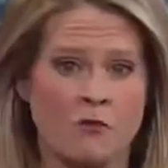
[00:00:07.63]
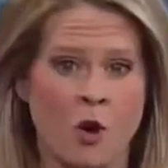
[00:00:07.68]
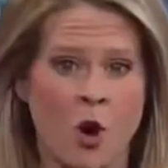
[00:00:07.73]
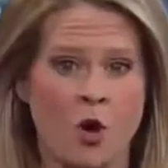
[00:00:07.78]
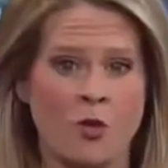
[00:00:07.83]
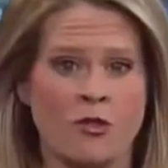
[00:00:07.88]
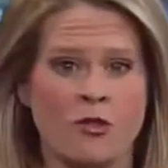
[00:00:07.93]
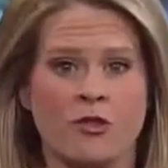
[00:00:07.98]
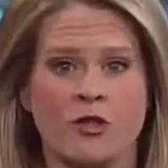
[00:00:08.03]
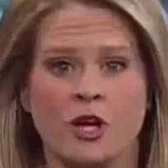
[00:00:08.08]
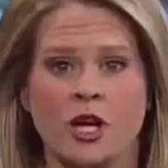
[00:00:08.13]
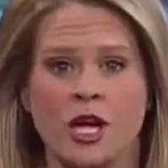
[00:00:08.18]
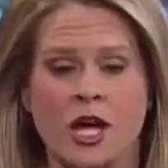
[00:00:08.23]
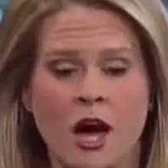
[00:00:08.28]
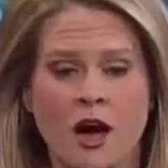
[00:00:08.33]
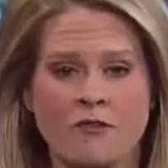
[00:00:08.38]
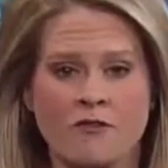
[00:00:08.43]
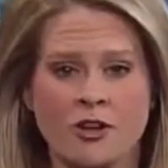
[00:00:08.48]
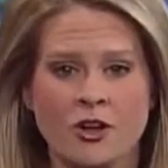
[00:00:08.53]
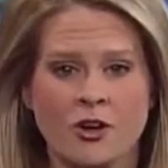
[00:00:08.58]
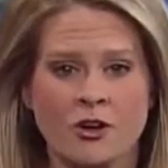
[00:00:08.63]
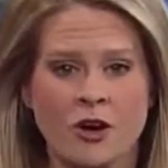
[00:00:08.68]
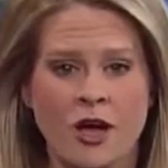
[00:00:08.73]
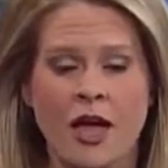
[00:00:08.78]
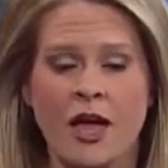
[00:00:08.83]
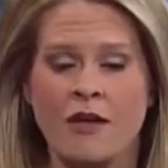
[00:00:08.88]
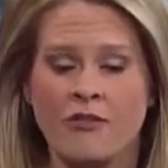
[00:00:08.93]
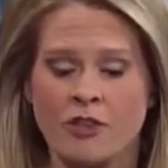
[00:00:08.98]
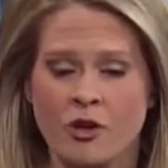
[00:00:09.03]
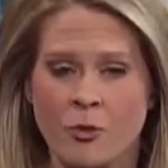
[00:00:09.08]
of both the governor
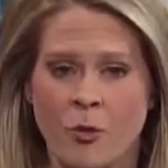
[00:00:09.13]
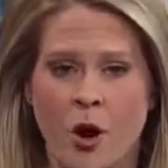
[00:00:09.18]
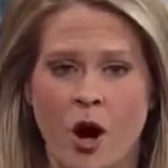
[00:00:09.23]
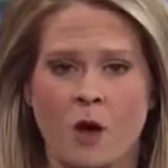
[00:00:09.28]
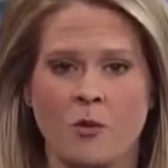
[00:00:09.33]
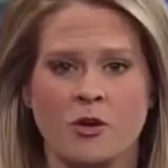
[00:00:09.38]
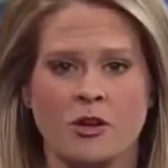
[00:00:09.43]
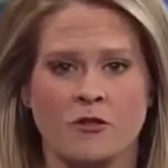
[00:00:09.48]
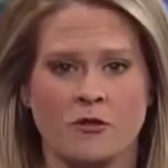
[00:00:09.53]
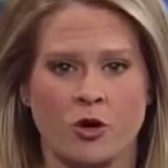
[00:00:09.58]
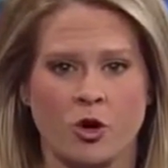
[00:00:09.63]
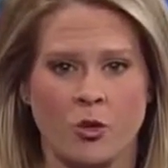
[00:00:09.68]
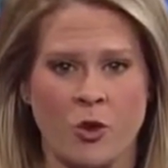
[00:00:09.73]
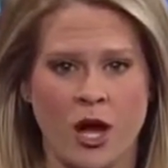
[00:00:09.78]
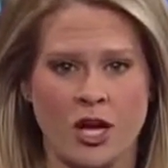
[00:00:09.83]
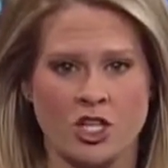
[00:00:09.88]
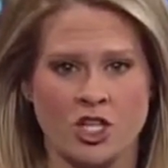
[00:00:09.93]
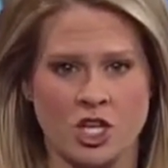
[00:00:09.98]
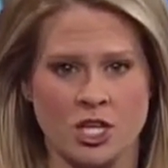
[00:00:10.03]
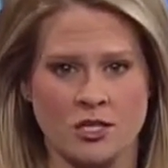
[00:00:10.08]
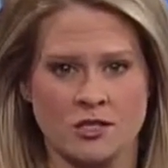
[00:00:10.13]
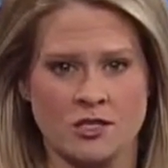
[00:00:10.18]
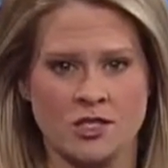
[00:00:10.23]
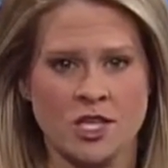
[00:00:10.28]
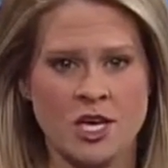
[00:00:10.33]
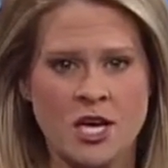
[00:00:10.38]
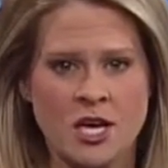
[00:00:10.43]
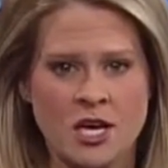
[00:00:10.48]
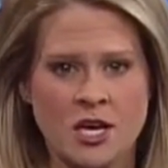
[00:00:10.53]
and the Department of Corrections.